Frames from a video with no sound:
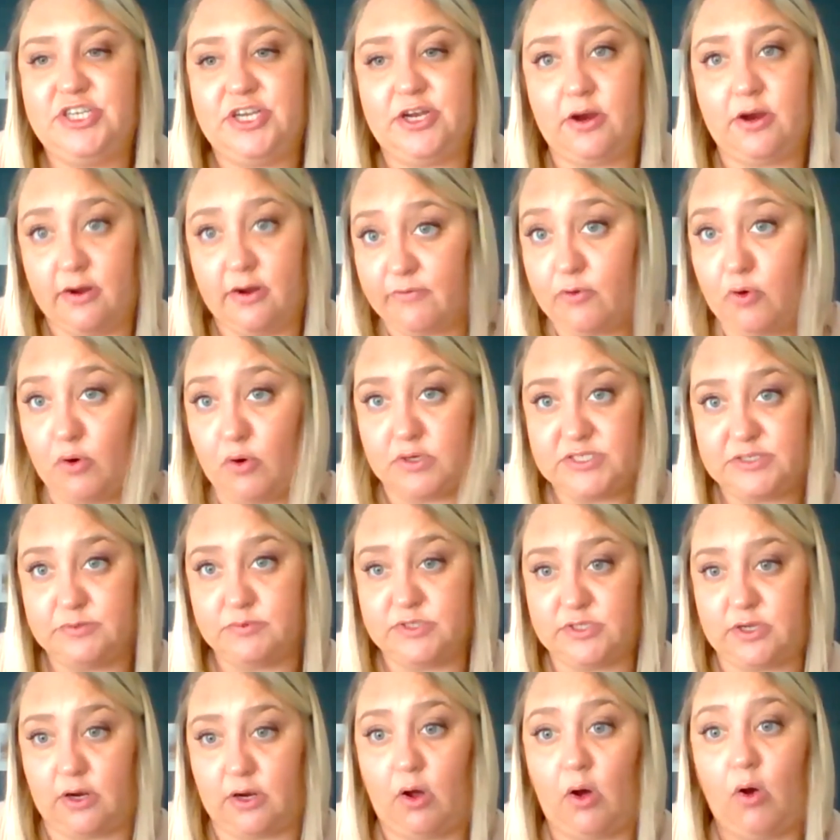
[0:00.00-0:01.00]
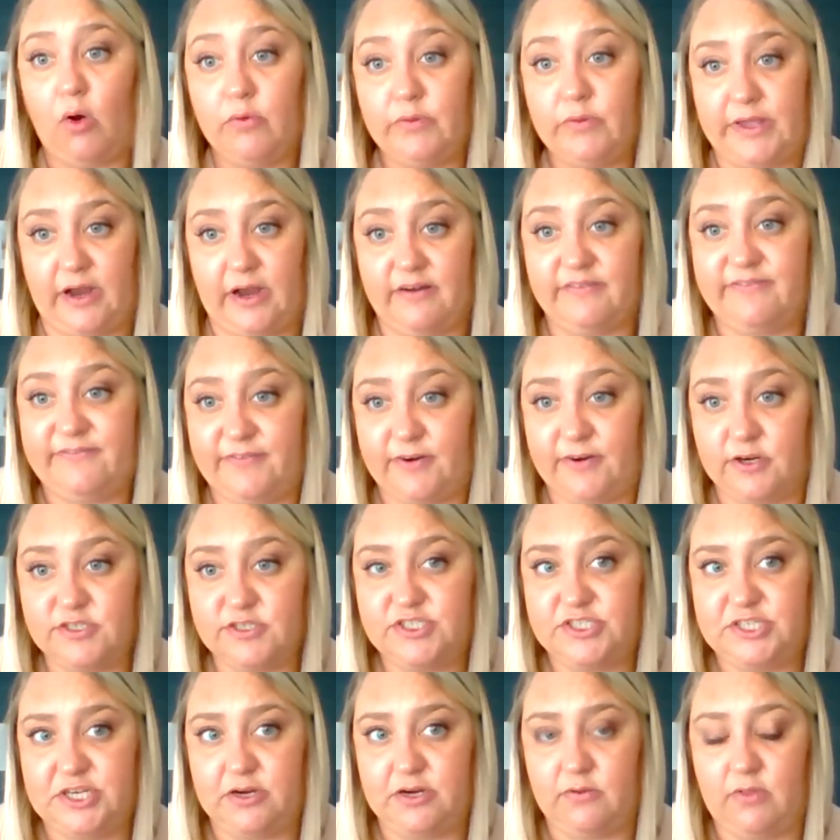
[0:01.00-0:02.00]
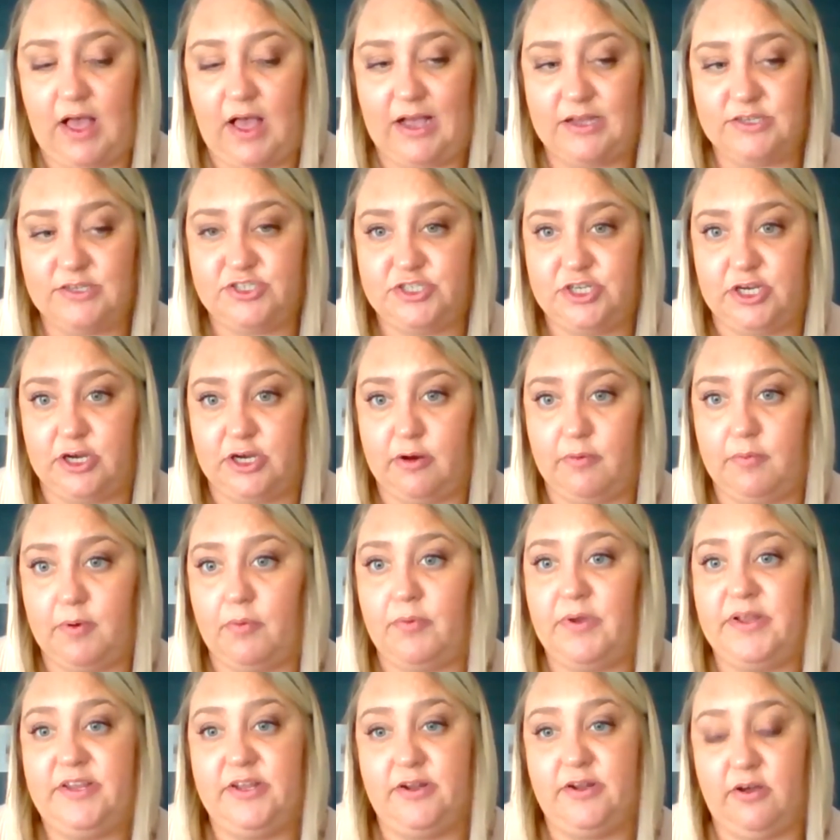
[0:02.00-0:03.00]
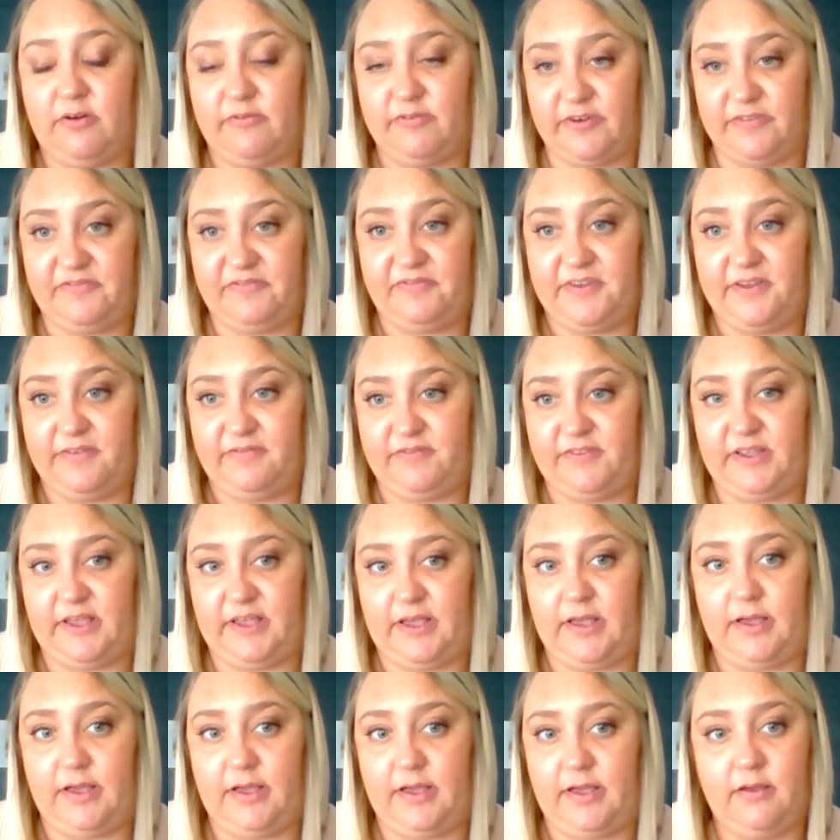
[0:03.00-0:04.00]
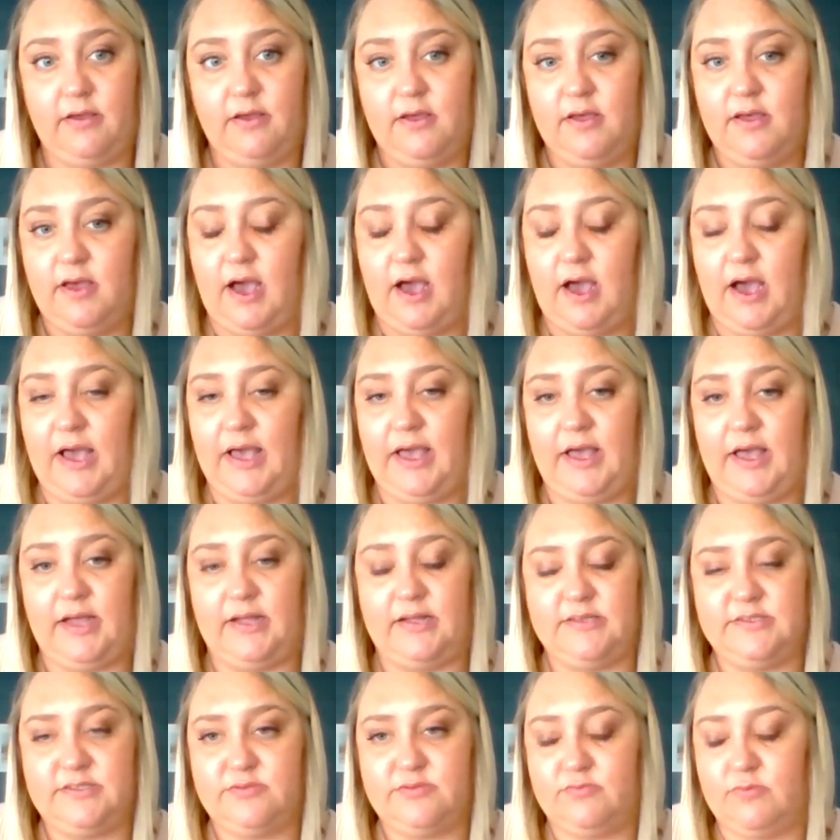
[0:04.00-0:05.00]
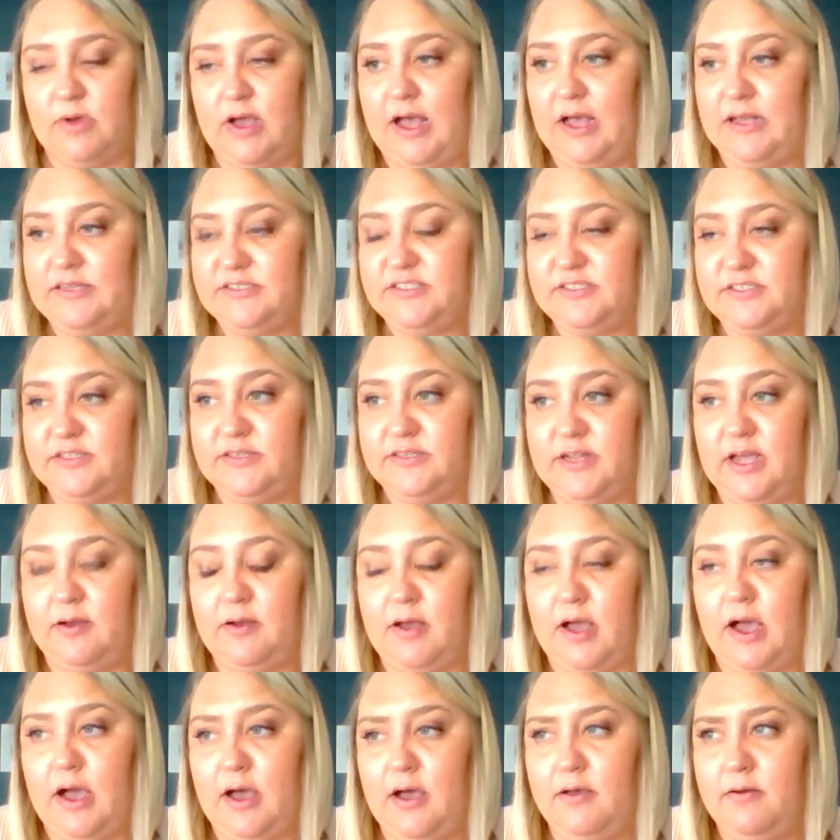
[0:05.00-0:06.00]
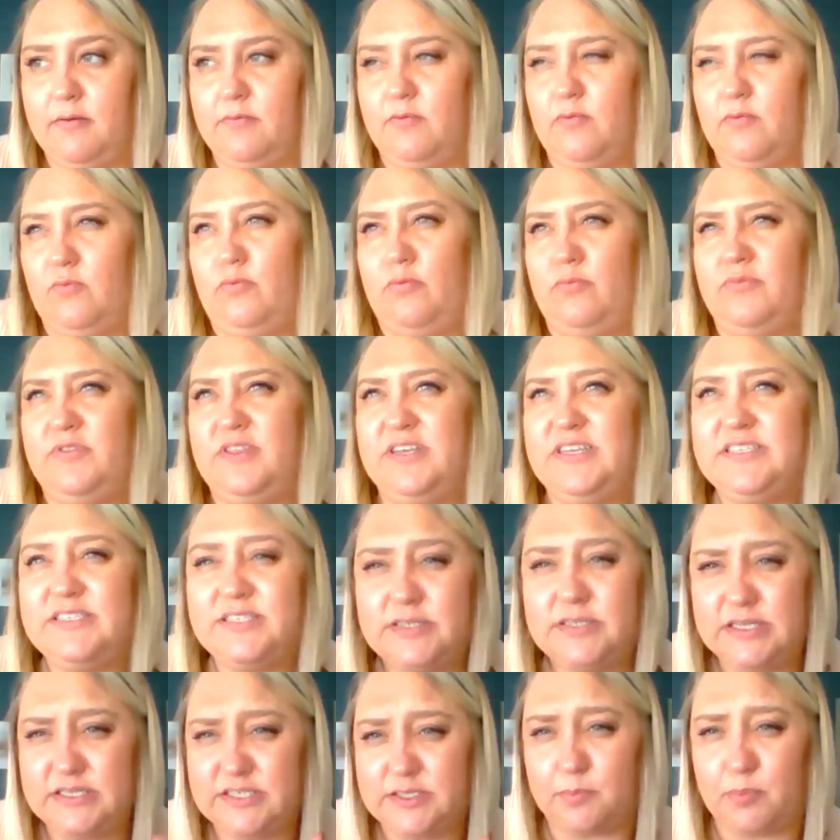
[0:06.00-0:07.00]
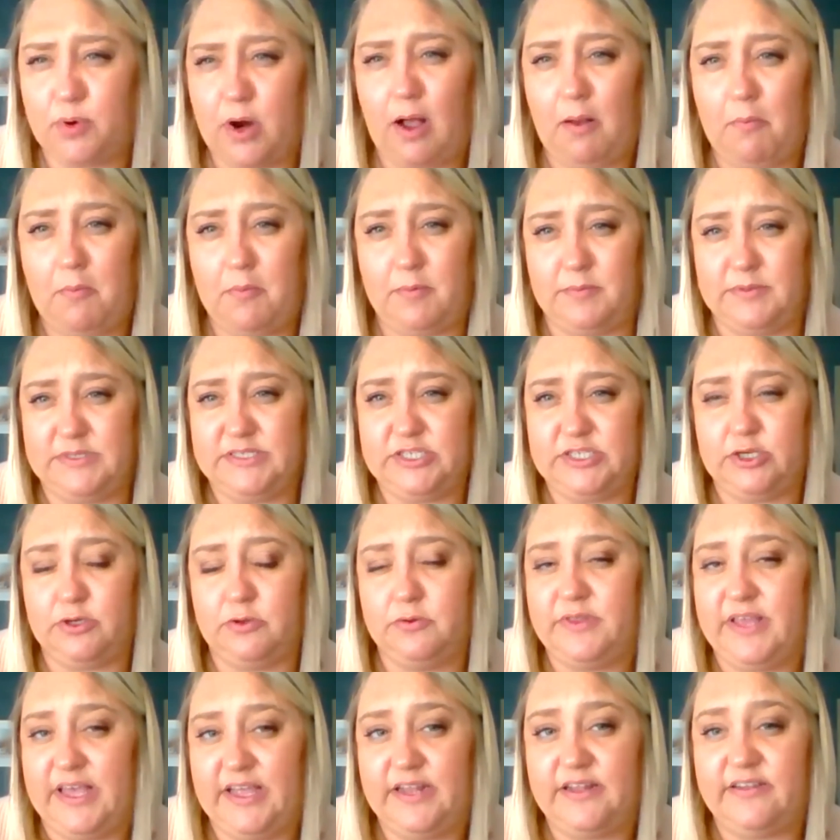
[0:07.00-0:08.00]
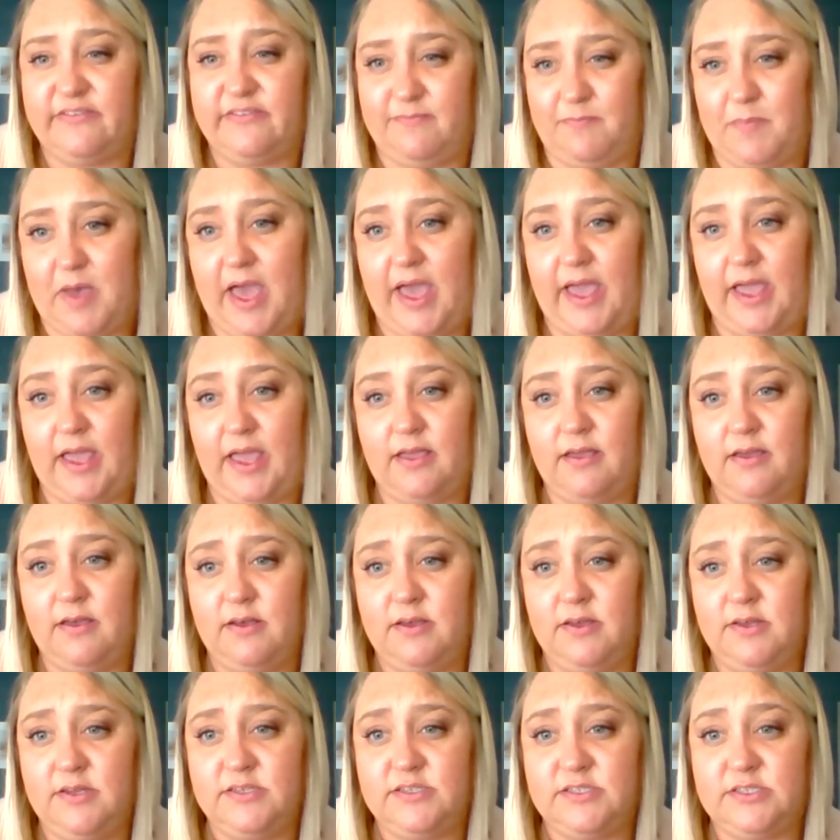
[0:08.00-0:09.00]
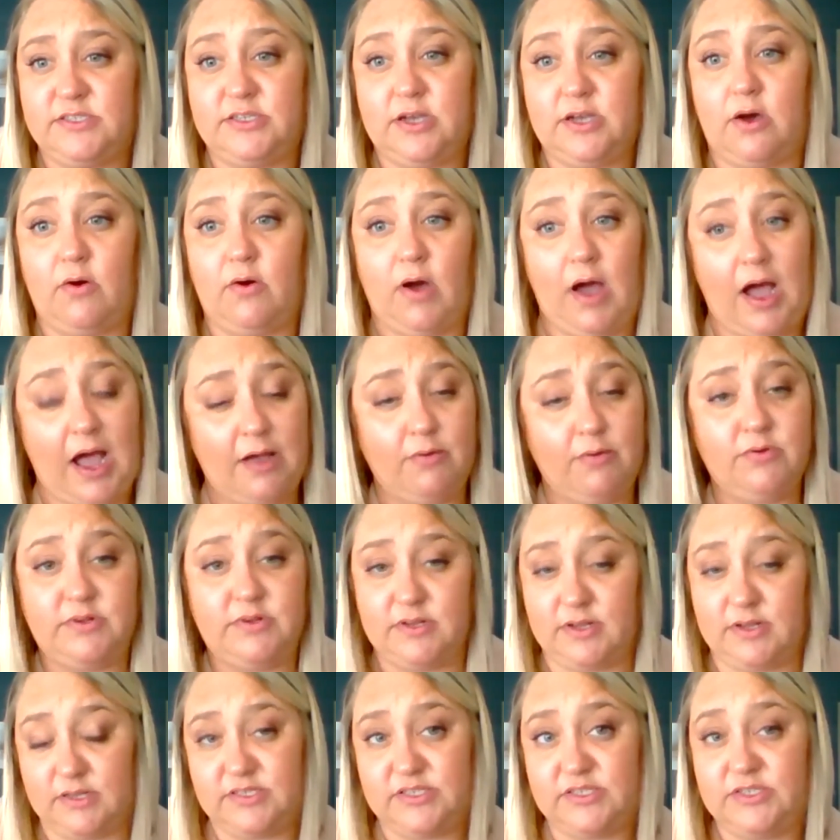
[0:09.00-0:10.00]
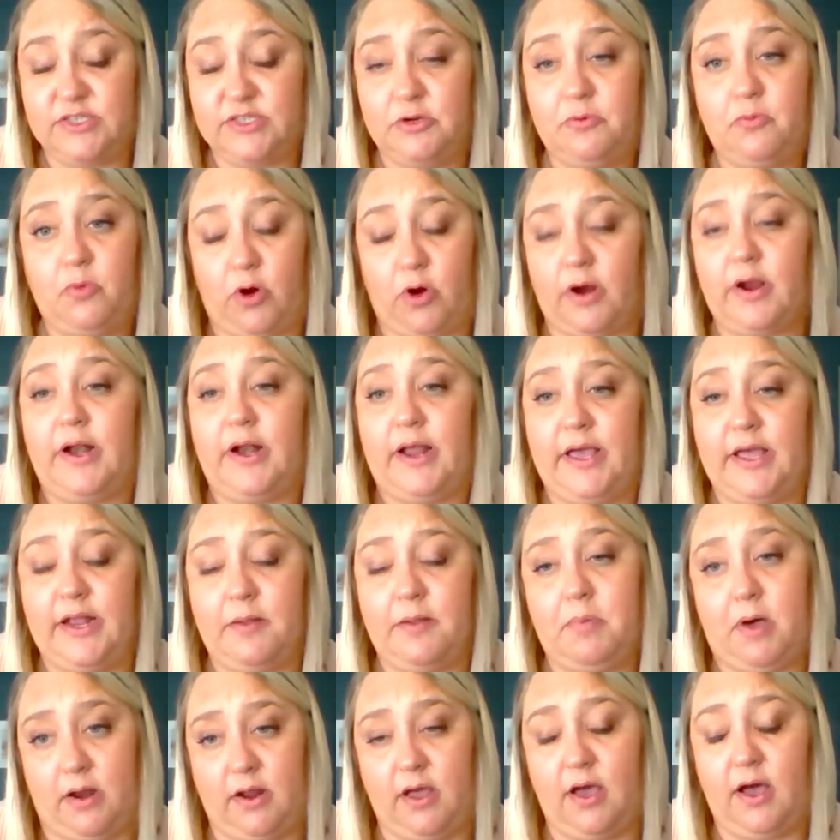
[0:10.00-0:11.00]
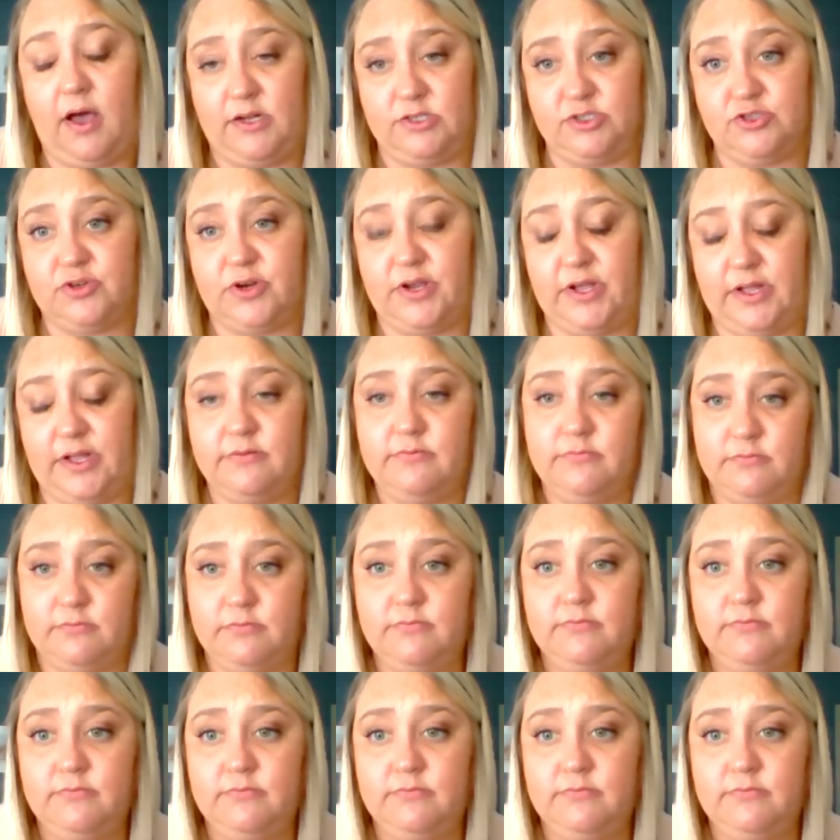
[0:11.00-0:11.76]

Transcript: year, of course, it was only our first year last year, but we did over 50. And as this is a problem until the end of May. So I would assume we're going to hit about 100.